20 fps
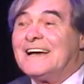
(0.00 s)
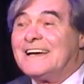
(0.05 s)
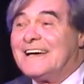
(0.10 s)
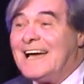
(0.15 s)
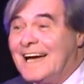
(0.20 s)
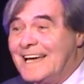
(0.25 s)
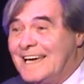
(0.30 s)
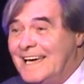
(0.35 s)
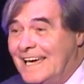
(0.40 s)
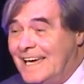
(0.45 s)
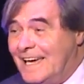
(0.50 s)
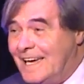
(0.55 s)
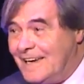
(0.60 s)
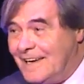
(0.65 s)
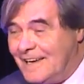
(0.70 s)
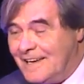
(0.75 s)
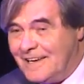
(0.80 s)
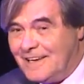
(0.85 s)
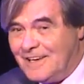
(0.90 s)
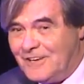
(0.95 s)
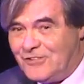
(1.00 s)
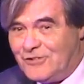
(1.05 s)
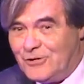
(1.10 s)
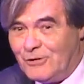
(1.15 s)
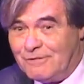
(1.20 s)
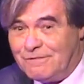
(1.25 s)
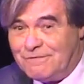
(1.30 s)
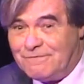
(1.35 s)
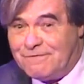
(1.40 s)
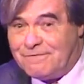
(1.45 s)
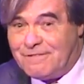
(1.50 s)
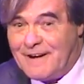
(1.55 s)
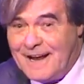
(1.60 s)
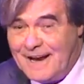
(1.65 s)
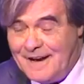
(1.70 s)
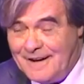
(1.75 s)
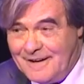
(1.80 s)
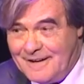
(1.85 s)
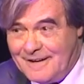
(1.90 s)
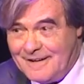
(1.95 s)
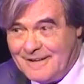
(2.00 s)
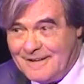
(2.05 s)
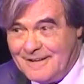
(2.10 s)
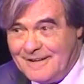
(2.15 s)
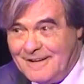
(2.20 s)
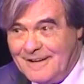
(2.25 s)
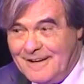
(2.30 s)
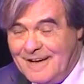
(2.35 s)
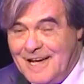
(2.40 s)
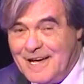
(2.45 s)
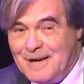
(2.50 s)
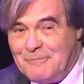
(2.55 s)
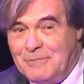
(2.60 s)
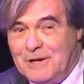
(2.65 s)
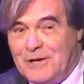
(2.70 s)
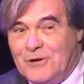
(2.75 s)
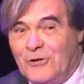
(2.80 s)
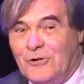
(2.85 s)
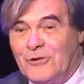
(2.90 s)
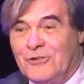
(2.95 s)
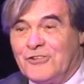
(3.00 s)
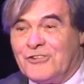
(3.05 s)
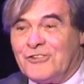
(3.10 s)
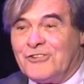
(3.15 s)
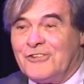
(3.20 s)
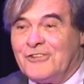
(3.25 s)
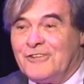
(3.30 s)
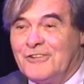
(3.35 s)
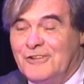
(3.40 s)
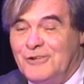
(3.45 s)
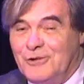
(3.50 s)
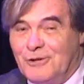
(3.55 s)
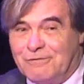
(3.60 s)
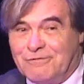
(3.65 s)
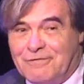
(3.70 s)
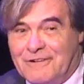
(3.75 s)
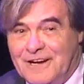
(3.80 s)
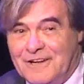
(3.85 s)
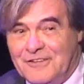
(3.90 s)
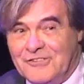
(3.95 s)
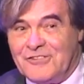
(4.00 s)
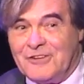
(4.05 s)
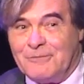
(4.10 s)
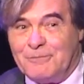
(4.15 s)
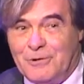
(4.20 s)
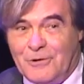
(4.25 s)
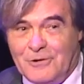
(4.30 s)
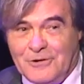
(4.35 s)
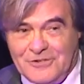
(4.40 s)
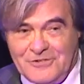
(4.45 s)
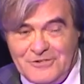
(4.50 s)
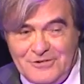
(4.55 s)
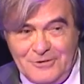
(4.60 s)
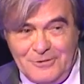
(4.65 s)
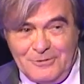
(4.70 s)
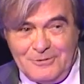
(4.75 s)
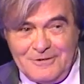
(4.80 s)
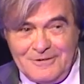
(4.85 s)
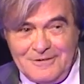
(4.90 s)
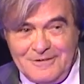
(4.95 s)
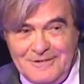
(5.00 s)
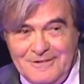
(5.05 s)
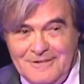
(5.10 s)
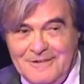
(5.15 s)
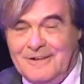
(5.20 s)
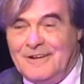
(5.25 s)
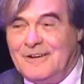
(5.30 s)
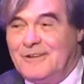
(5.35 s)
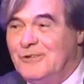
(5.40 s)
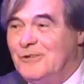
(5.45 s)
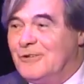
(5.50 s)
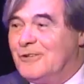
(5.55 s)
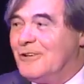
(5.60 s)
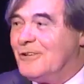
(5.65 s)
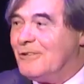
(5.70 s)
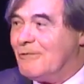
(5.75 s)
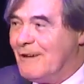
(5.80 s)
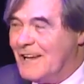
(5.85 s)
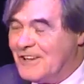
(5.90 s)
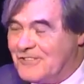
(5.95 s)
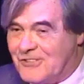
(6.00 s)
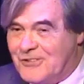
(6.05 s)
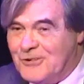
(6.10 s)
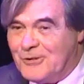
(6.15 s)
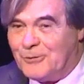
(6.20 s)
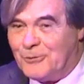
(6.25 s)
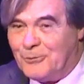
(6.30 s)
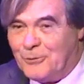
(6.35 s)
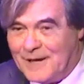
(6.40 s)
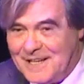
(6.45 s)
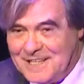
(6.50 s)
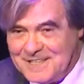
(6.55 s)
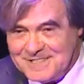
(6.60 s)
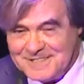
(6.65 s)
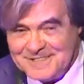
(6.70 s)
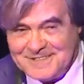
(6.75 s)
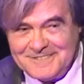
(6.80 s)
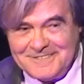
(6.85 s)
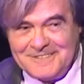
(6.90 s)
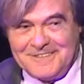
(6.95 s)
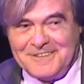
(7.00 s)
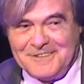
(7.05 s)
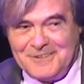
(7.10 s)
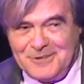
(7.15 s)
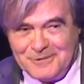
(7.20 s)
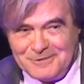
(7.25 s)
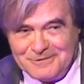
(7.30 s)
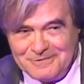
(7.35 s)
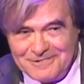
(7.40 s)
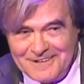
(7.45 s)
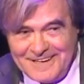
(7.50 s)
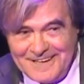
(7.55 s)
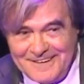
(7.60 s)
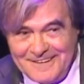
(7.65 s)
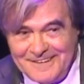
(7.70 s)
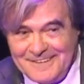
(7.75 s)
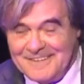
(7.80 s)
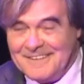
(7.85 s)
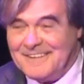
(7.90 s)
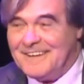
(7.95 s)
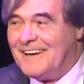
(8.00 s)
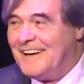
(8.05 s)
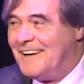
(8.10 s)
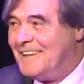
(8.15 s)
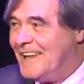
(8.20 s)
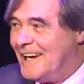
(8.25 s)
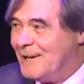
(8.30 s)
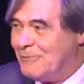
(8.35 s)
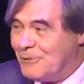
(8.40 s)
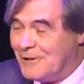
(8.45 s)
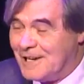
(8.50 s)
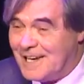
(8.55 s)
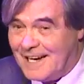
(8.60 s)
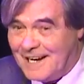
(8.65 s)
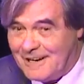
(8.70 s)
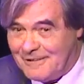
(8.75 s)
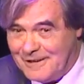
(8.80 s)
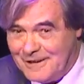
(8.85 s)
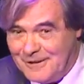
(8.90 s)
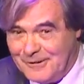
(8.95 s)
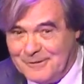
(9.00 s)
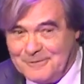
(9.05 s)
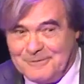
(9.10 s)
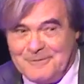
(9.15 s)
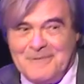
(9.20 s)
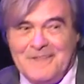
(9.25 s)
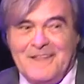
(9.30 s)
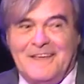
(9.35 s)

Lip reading: kaki is your friend because your friend supports you. You can rest your weight on your friend and they will carry you.